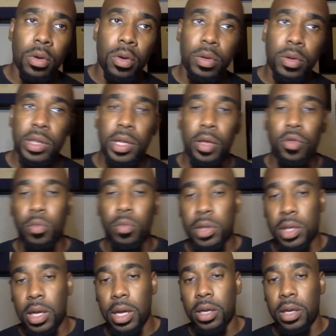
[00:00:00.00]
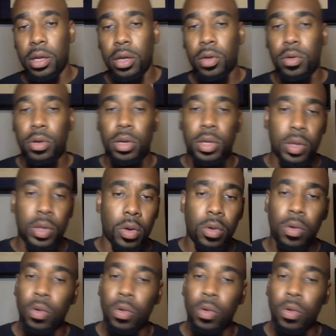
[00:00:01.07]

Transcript: on sexual misconduct, on assault,